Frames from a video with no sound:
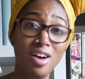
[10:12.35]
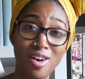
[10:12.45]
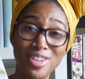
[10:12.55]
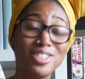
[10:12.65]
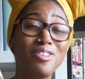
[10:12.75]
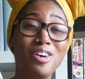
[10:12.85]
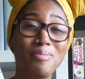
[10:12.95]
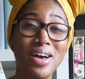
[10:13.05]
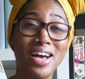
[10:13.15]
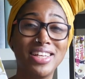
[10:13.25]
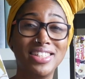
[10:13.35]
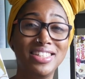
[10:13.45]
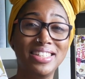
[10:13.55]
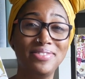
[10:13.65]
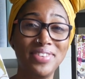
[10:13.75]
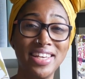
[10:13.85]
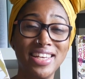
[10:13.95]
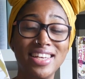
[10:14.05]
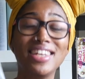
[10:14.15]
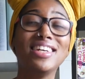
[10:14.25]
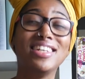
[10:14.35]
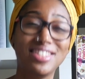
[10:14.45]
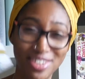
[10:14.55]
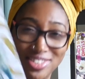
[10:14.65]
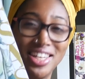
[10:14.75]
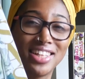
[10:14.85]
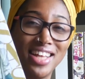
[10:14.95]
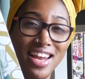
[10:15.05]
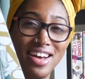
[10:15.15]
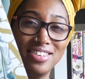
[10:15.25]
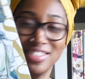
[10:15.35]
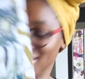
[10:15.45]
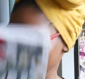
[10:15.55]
also on my IGTV, so go check that out.